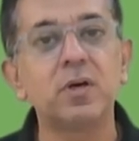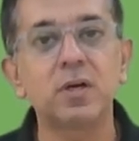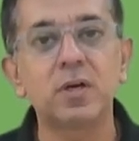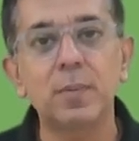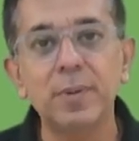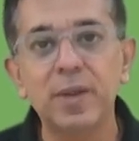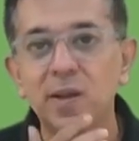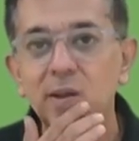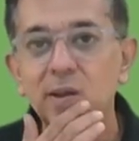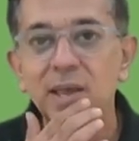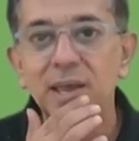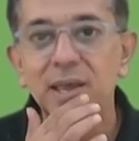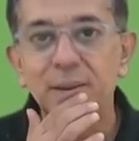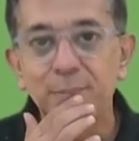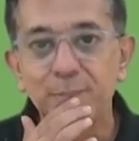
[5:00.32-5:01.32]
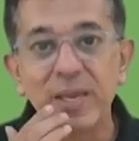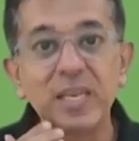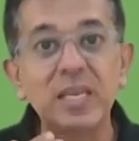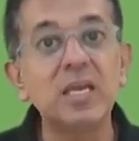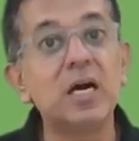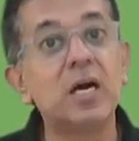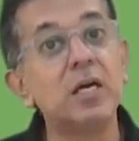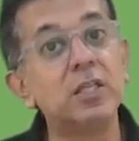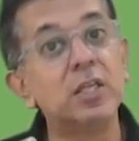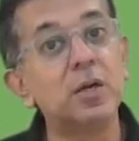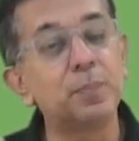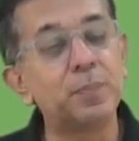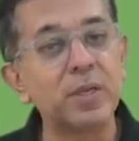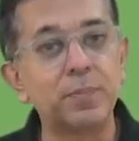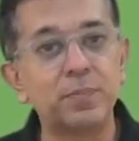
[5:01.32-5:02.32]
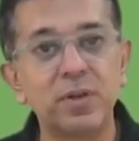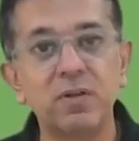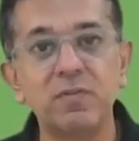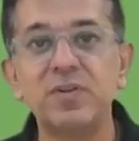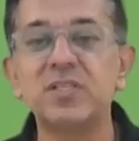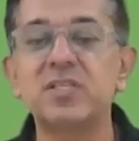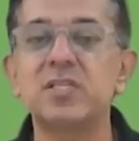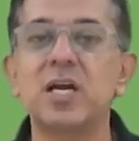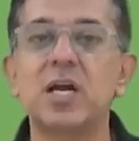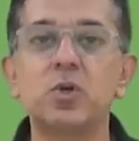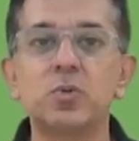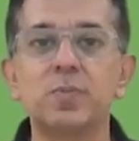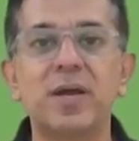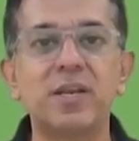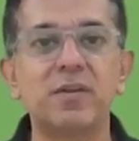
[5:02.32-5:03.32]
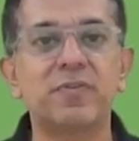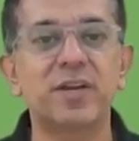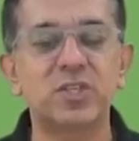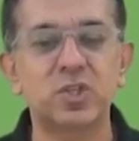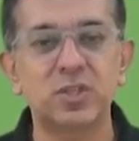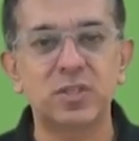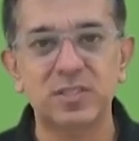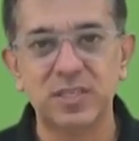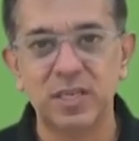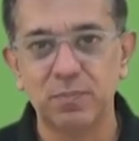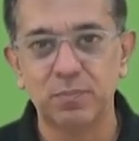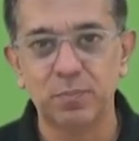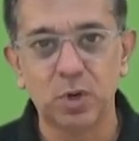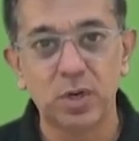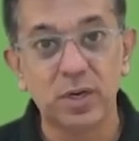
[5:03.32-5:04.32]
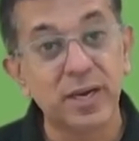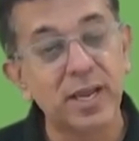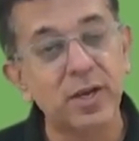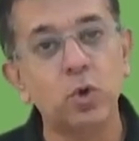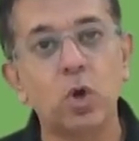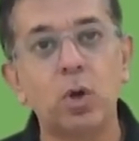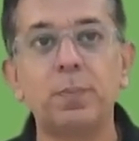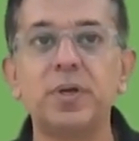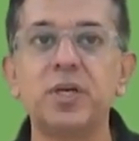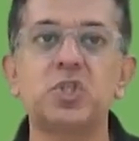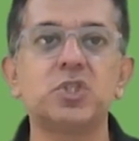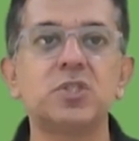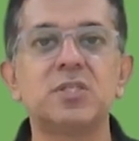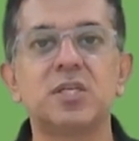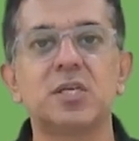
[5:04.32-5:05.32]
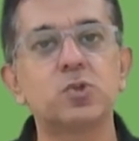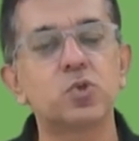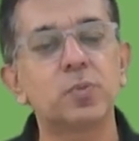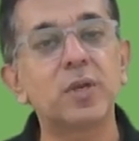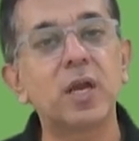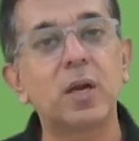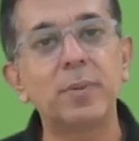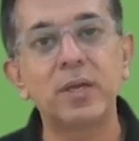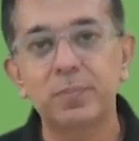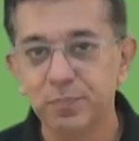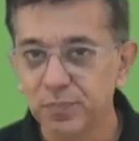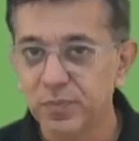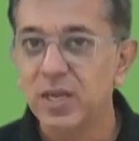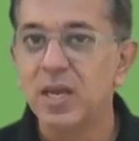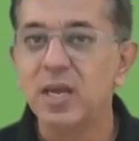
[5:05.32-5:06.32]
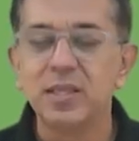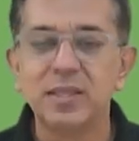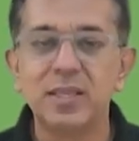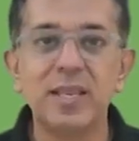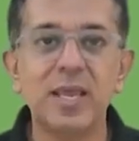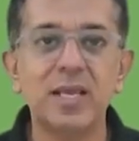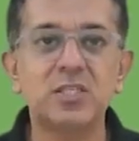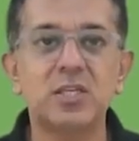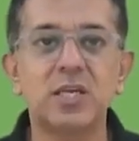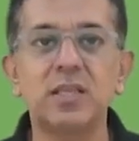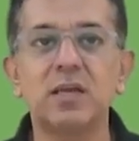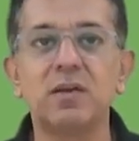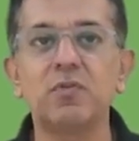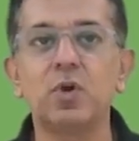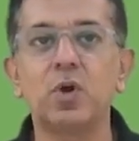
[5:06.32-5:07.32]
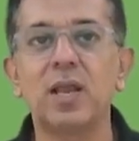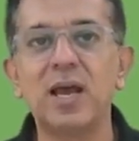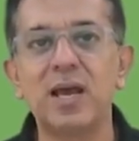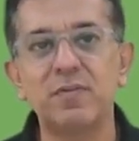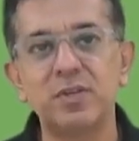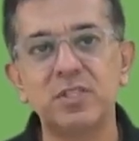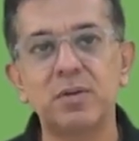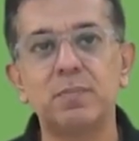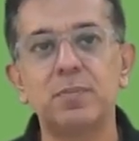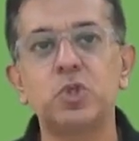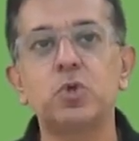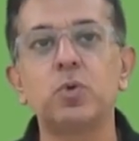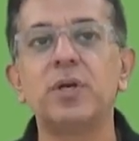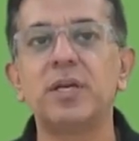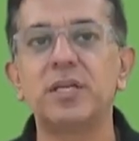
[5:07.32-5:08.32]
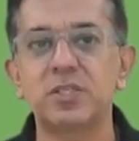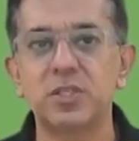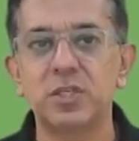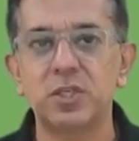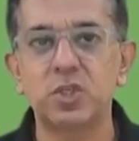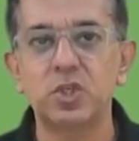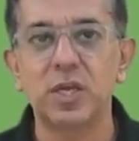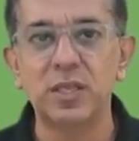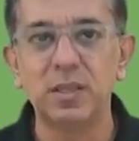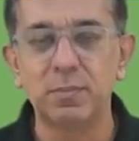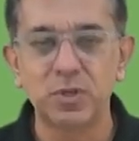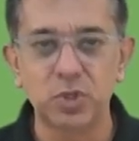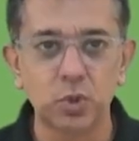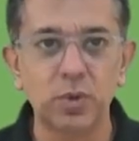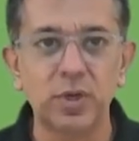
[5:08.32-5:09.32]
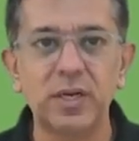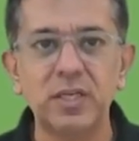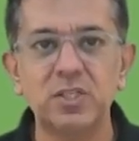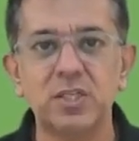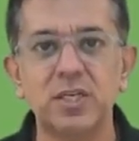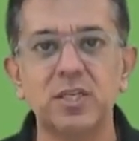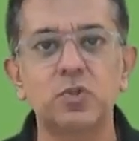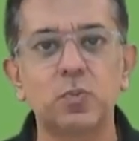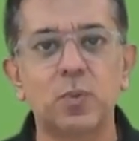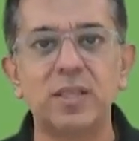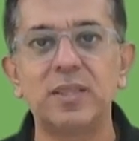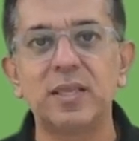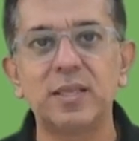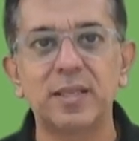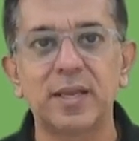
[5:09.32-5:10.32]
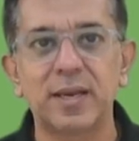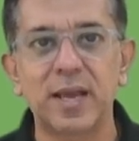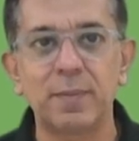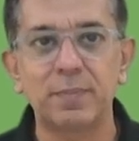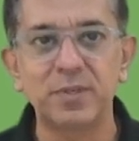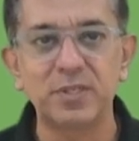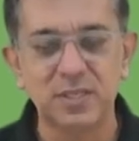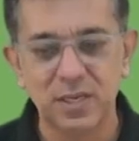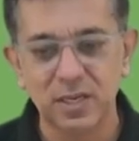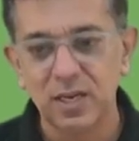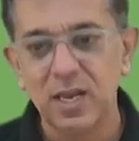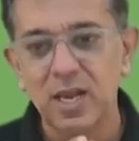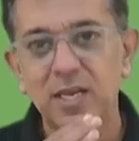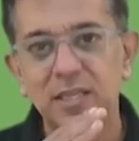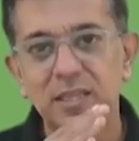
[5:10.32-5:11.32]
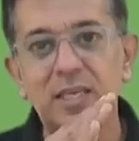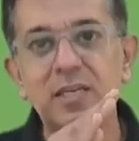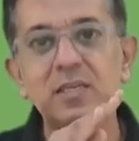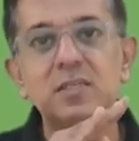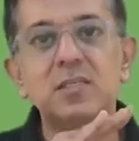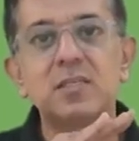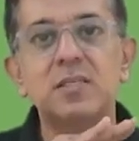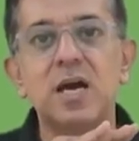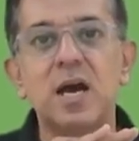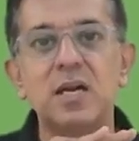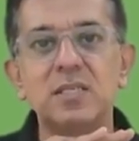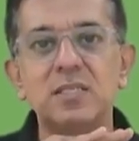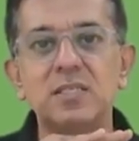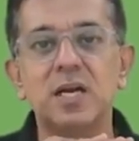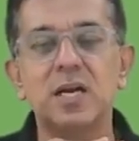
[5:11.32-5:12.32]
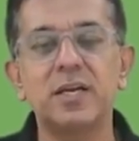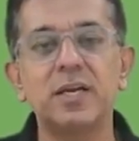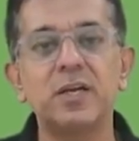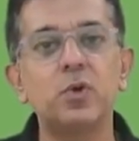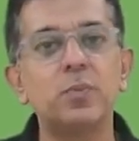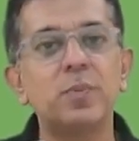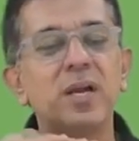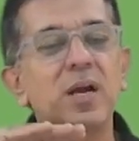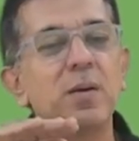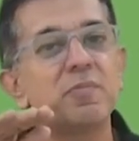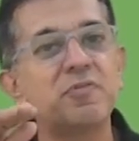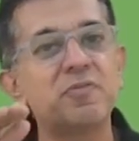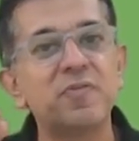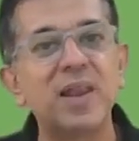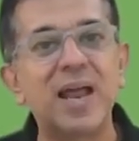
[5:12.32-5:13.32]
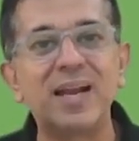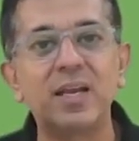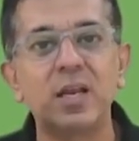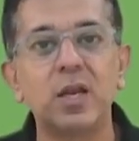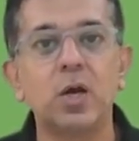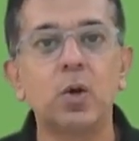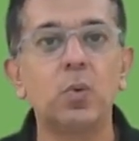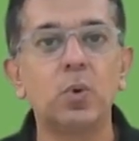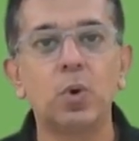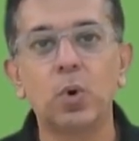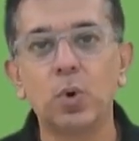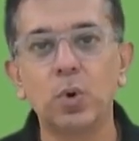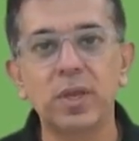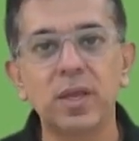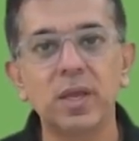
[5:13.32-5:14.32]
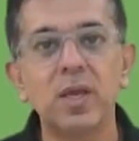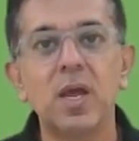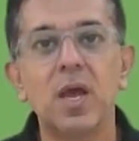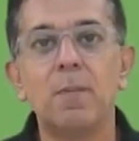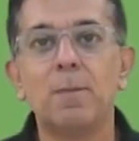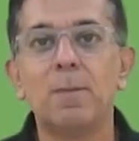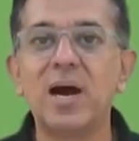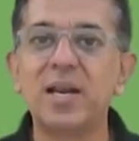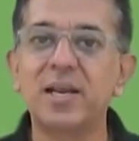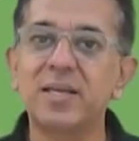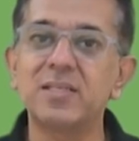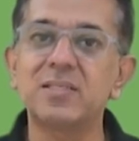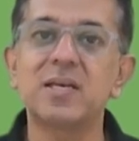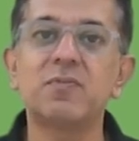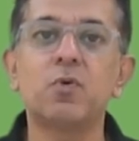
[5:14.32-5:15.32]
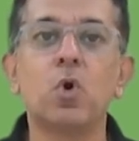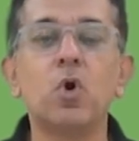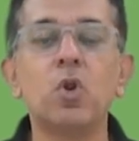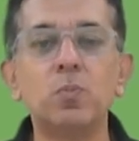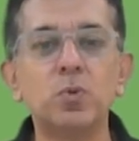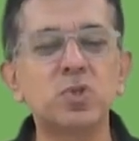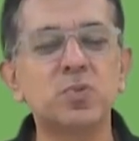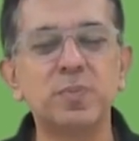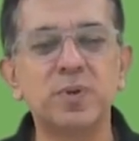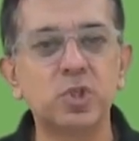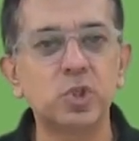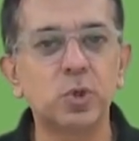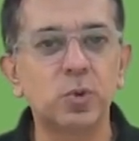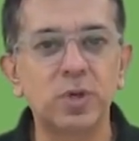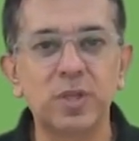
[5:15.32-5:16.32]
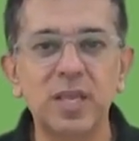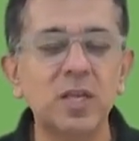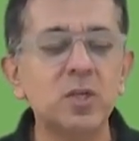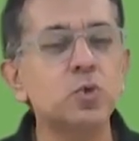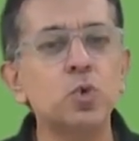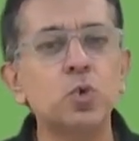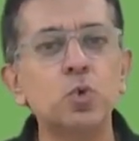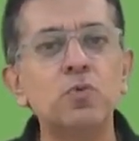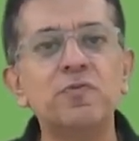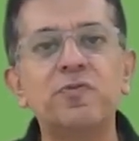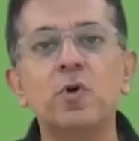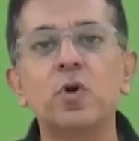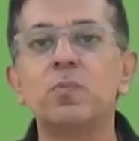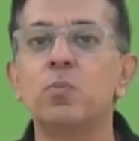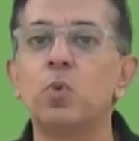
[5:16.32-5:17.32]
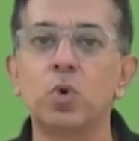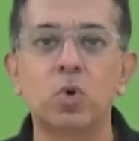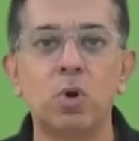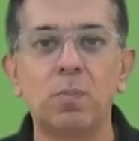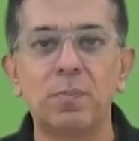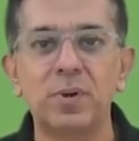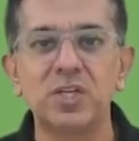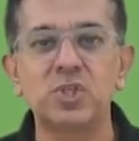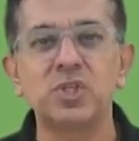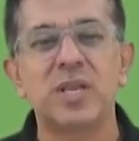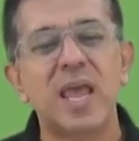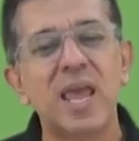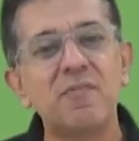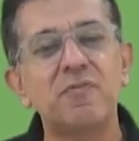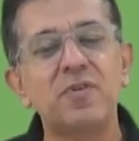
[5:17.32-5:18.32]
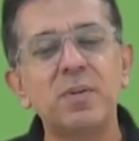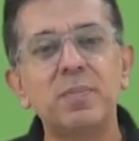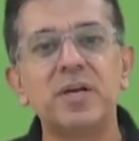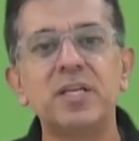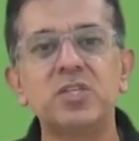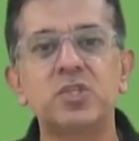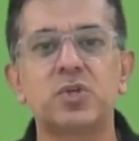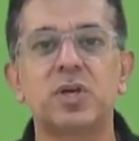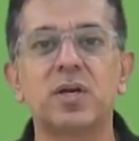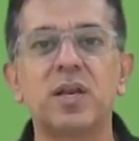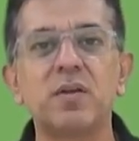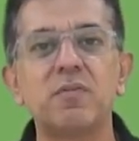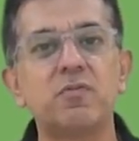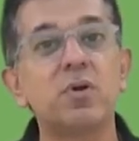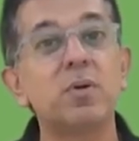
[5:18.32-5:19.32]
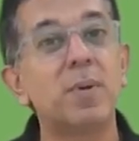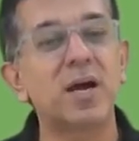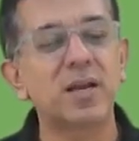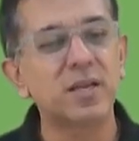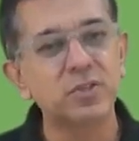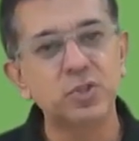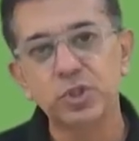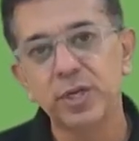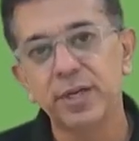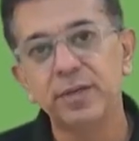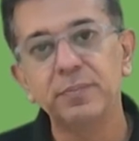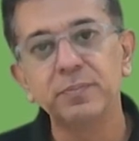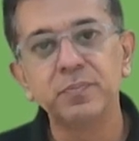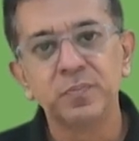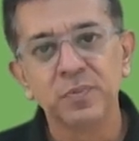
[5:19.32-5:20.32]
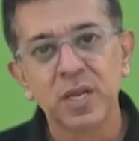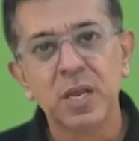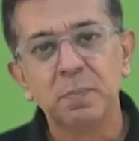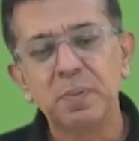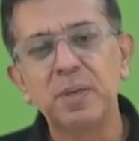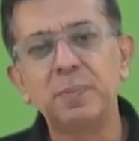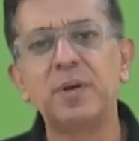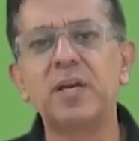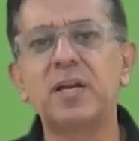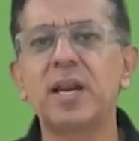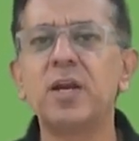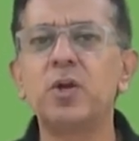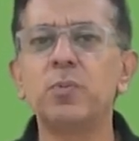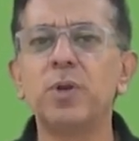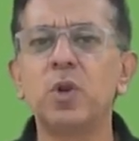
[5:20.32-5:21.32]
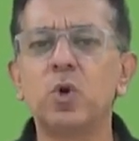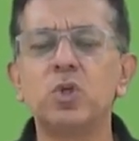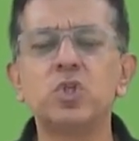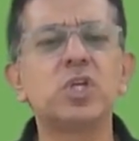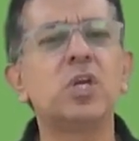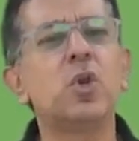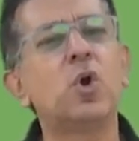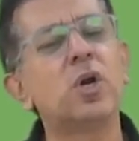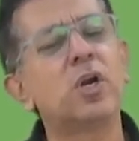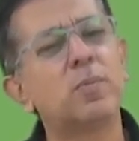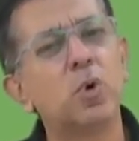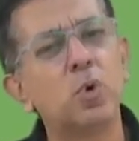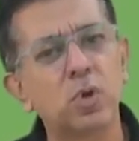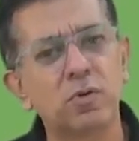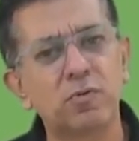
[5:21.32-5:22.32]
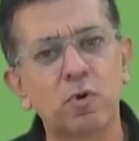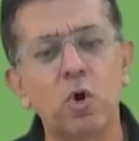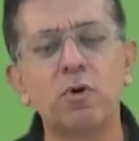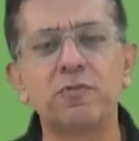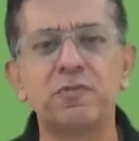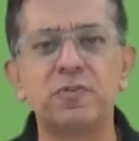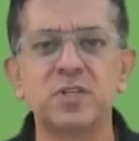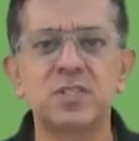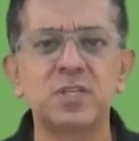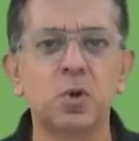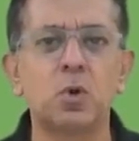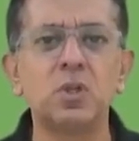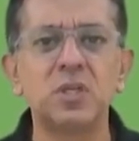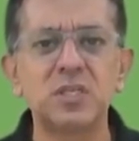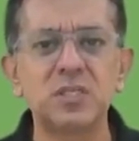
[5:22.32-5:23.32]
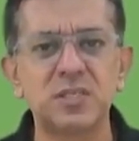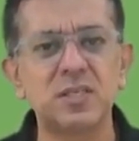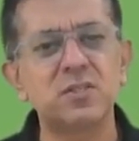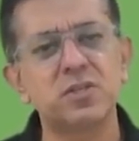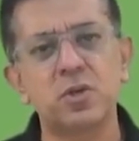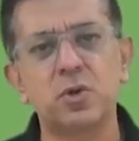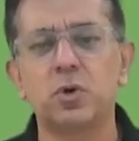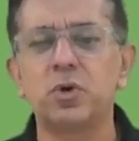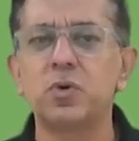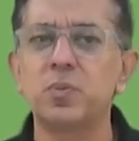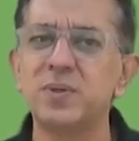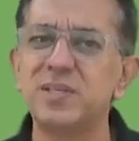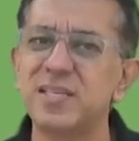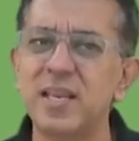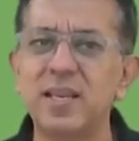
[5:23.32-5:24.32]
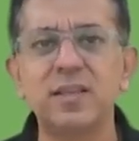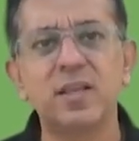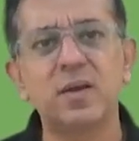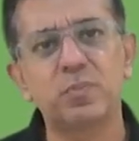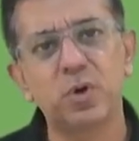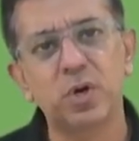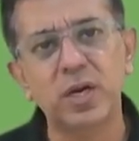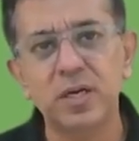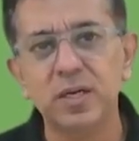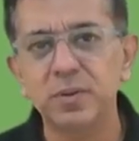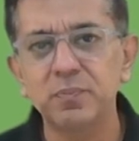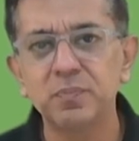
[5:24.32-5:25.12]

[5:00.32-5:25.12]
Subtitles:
coming. Many other people will start to manufacture the same product, and competition starts to be coming. The next stage that we all have is a maturity stage. In the maturity stage, one thing that happens are things are starting to become flat now. Okay, markets have almost matured. There is no room for more competition. Everybody is struggling for market share. People try to be launching lot amount of offers and all these things in order to be selling their product.